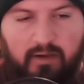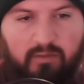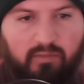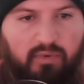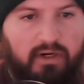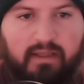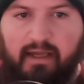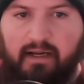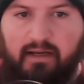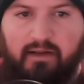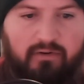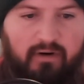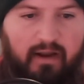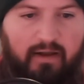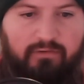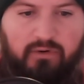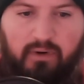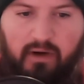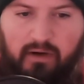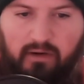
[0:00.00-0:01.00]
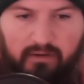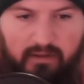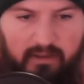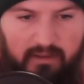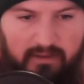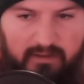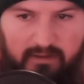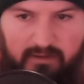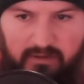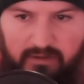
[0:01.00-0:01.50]
putting that in a GraphQL
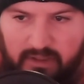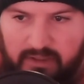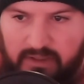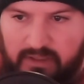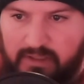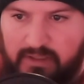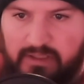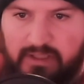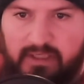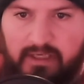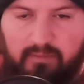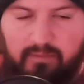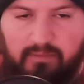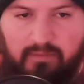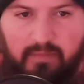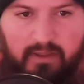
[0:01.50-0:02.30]
is just as cheap.